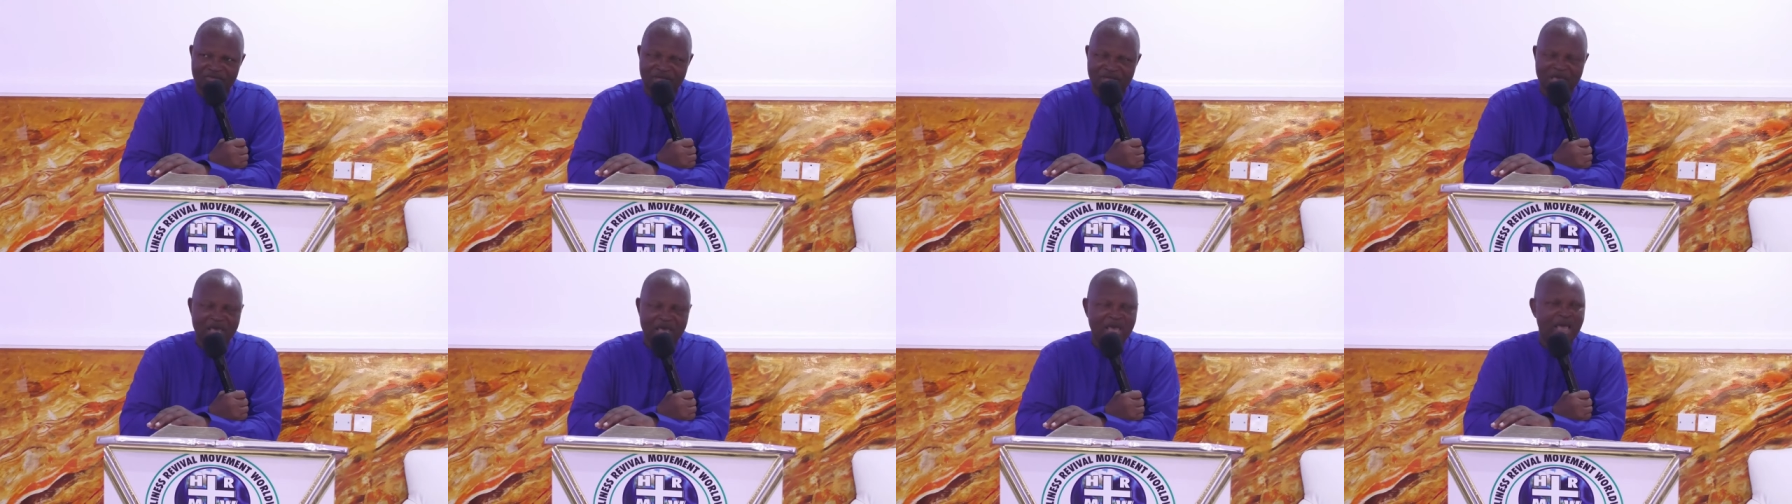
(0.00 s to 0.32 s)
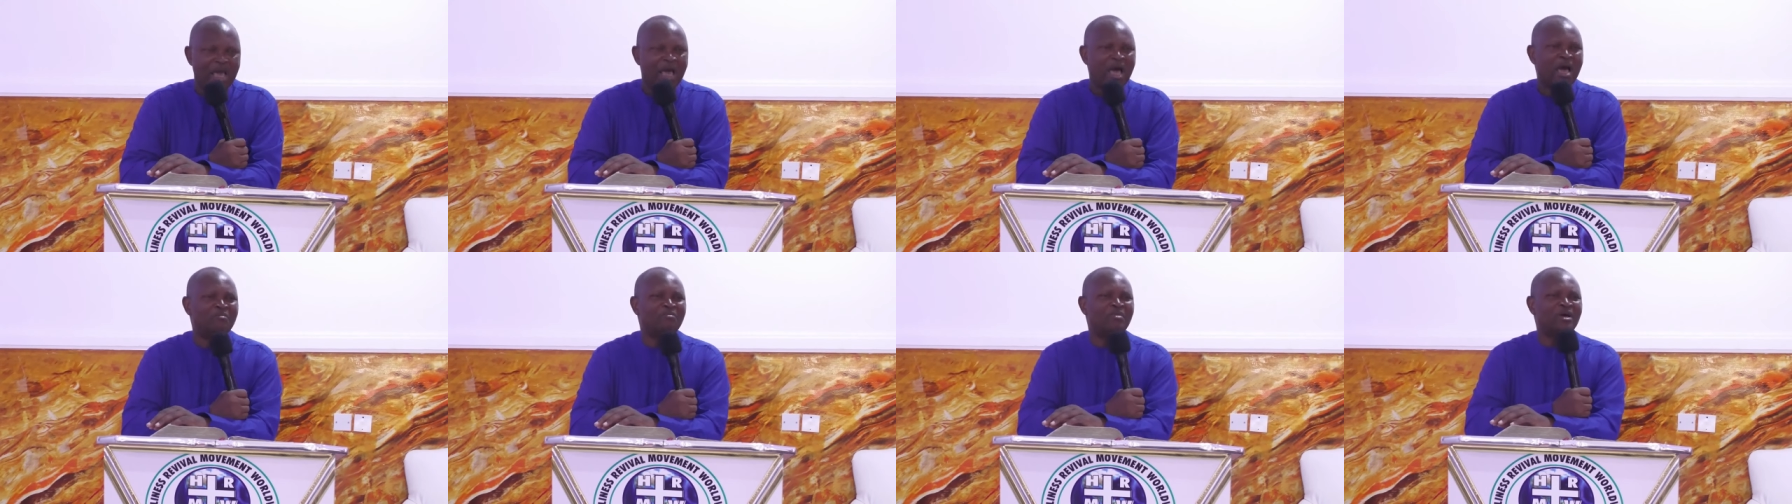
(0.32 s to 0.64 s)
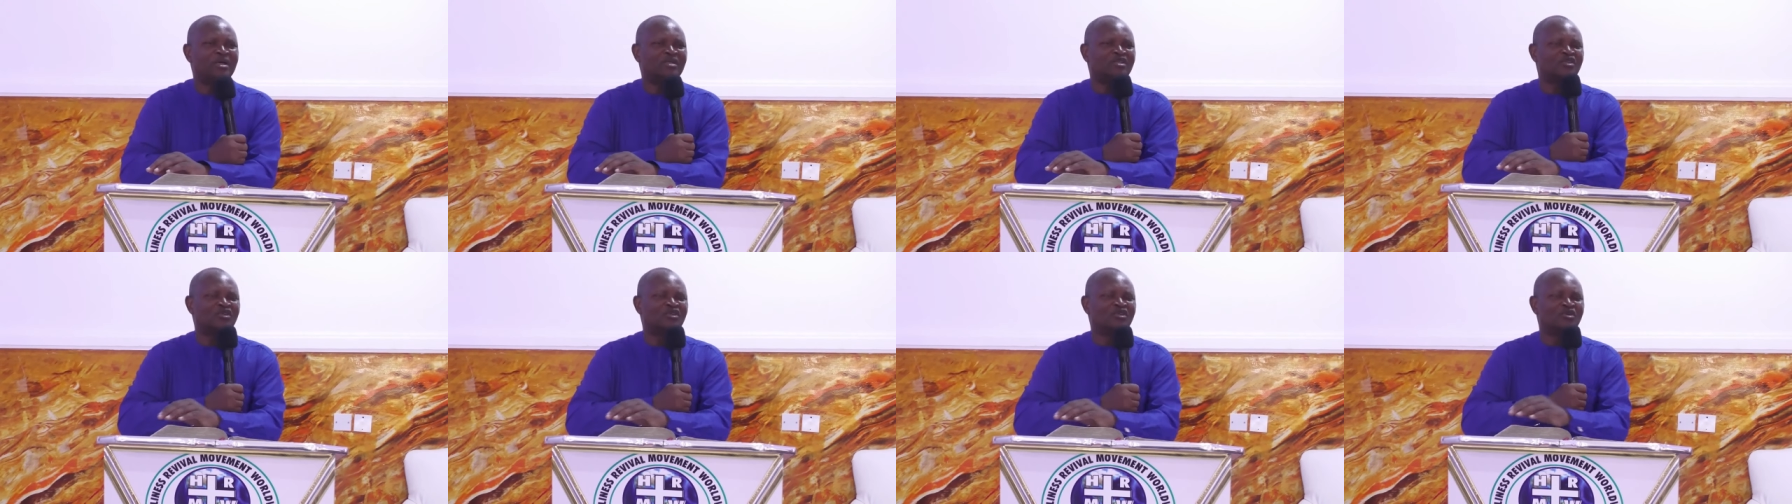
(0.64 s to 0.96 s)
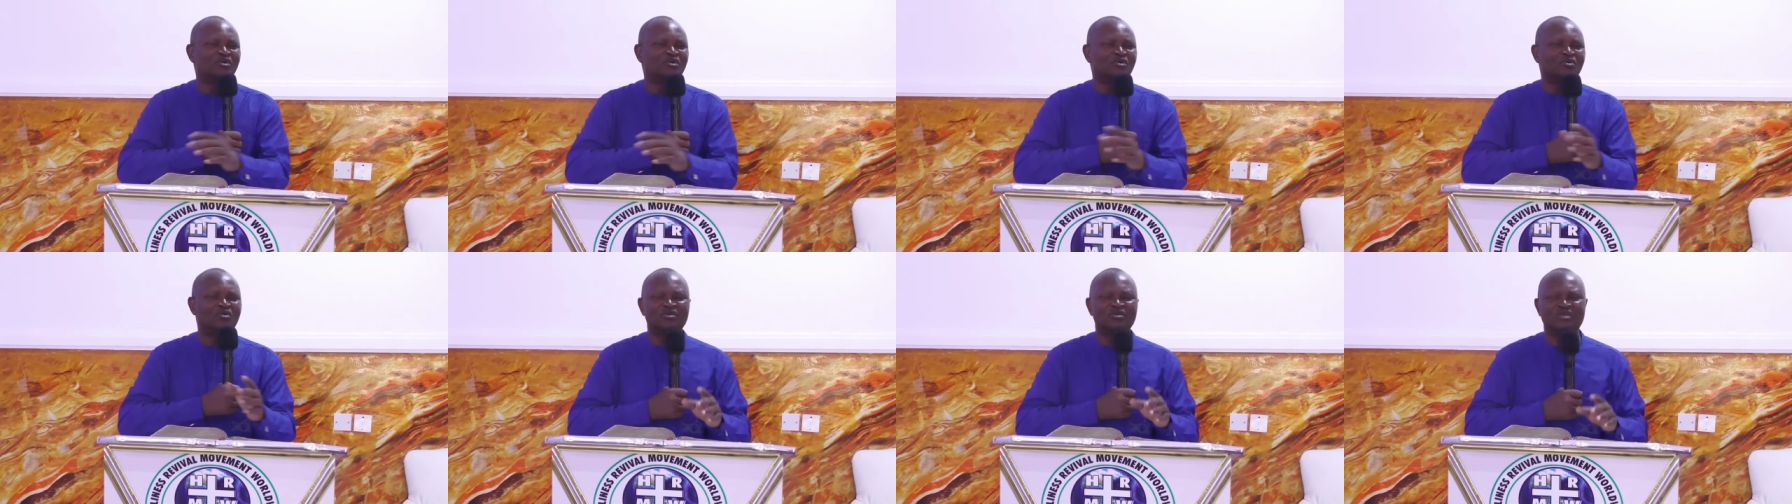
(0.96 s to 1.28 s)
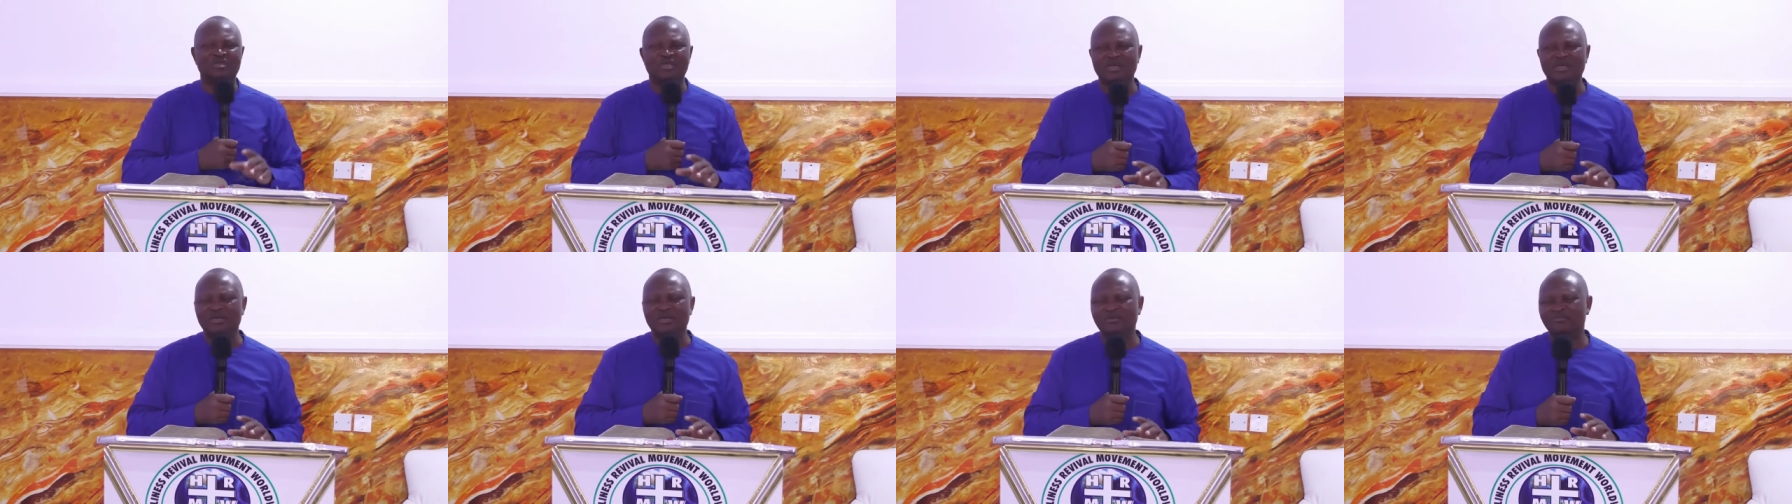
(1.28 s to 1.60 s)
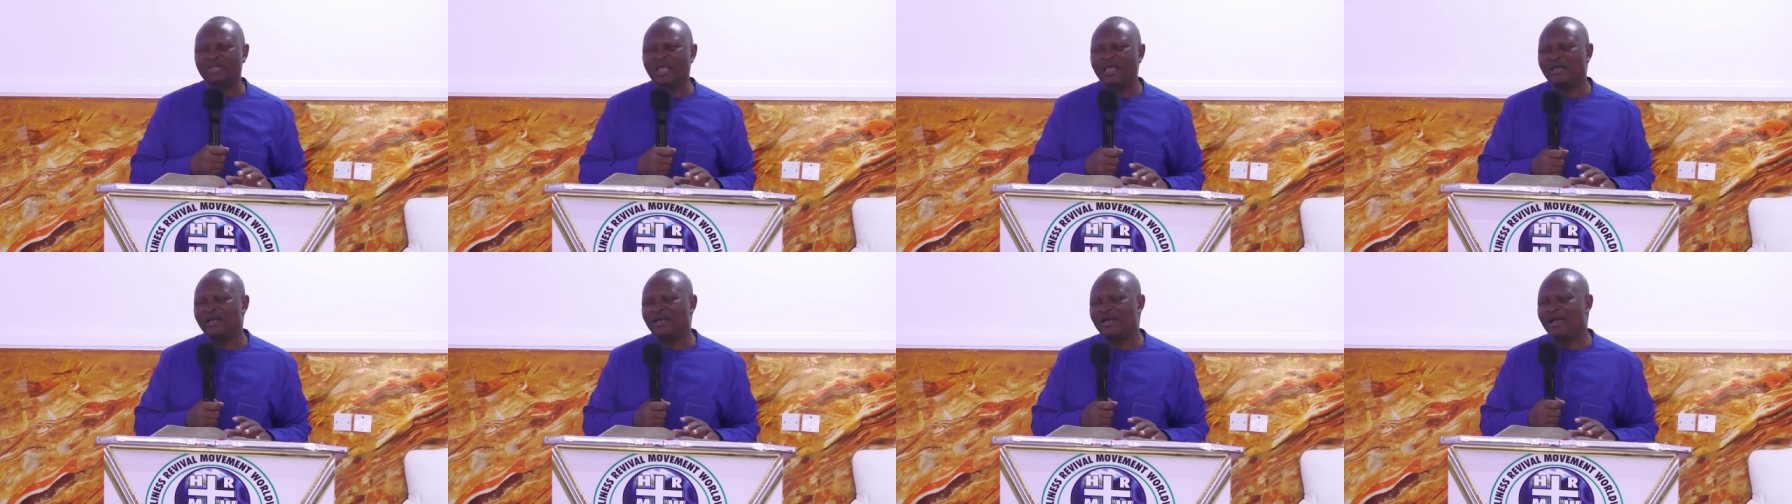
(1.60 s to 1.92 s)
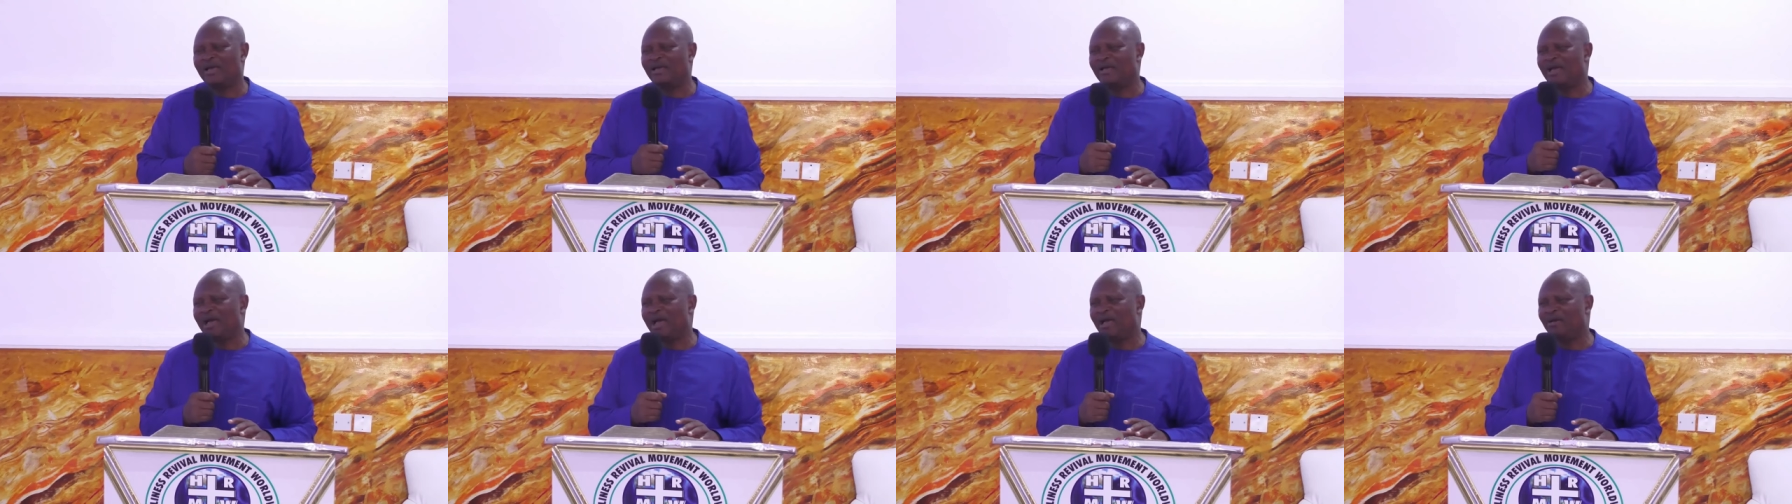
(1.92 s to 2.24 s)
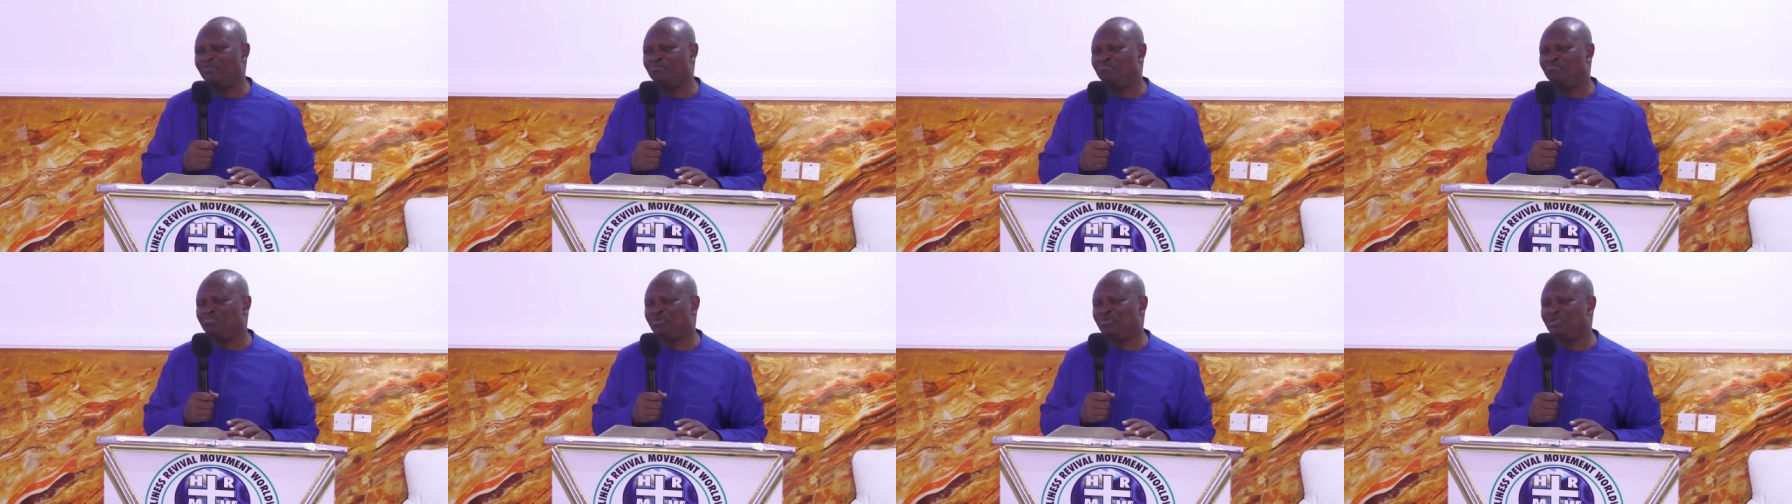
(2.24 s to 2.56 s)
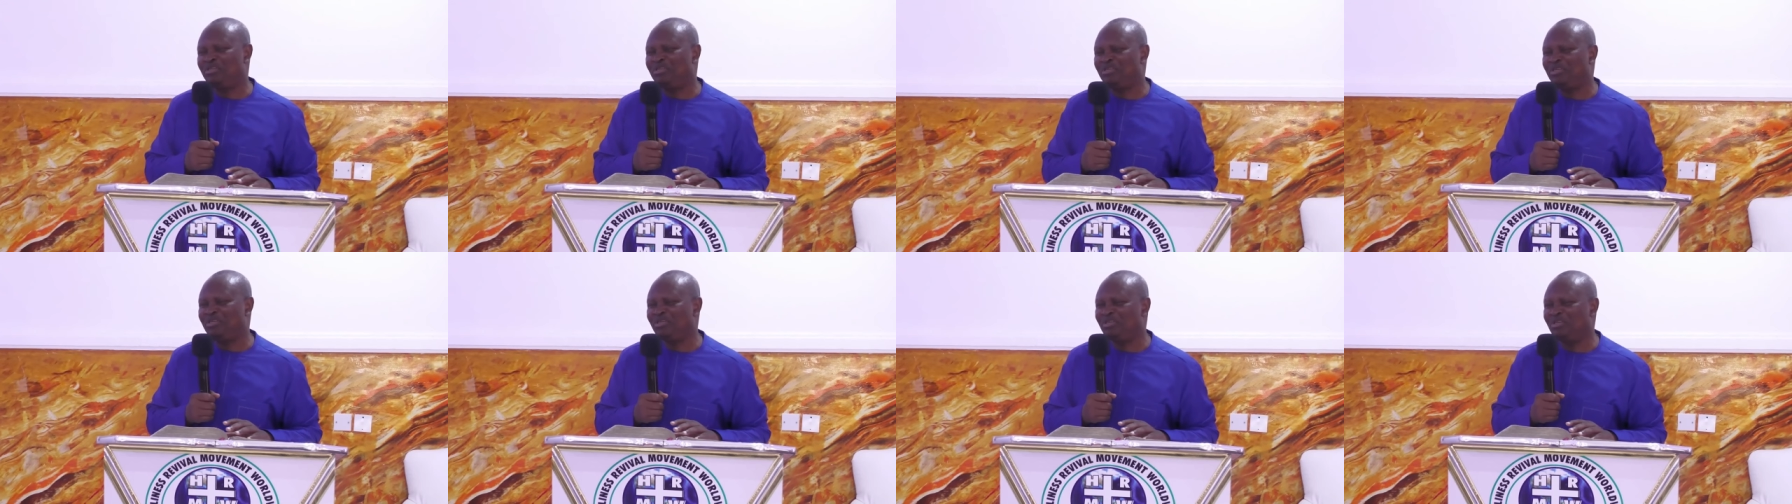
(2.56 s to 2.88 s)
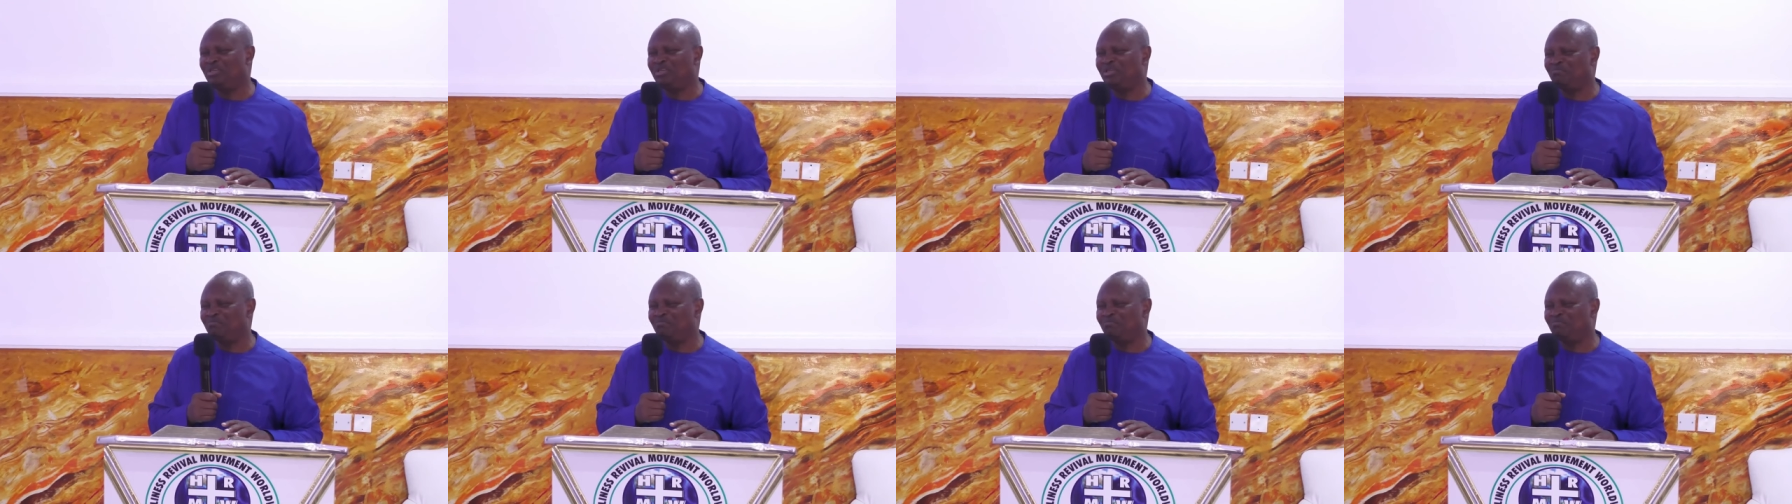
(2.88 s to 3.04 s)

How much you who say, I pity him.